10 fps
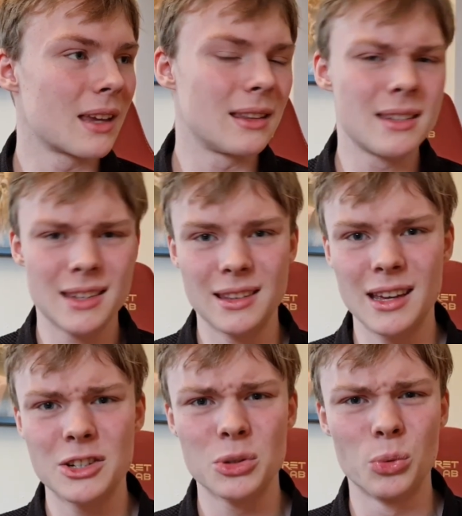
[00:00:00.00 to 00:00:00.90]
get his
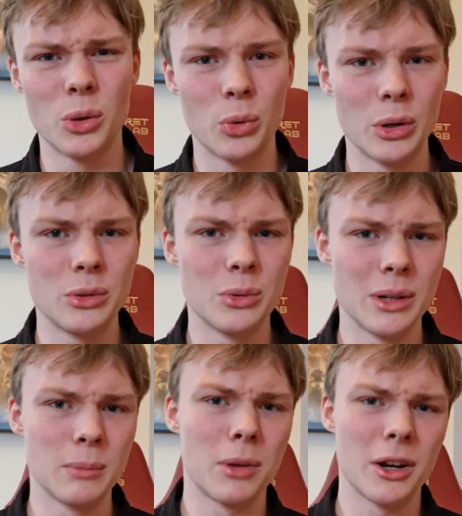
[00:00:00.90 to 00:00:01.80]
attention when we were
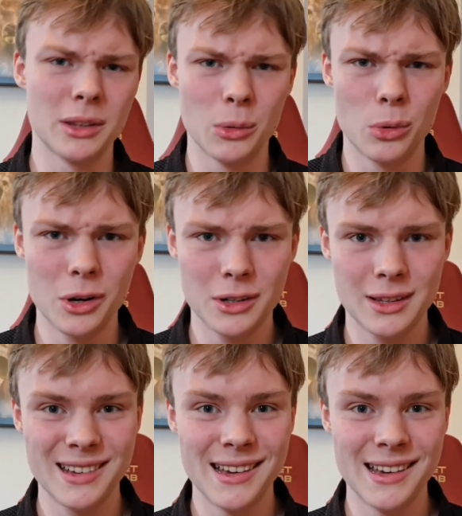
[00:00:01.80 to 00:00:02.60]
doing partner work,